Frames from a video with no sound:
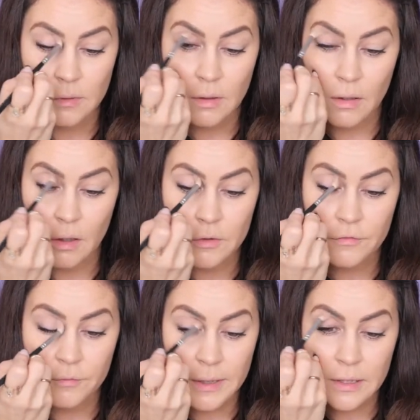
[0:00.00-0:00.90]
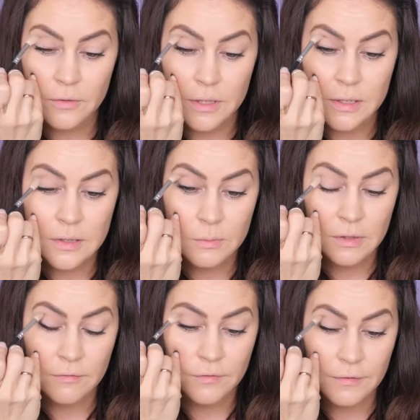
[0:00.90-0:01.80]
all over my crease with
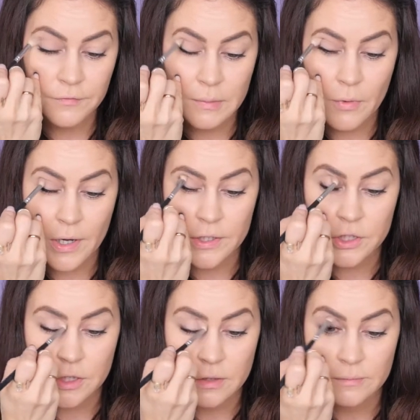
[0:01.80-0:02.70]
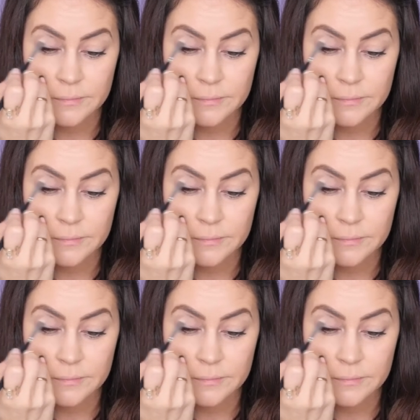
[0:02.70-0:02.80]
a fluffy brush.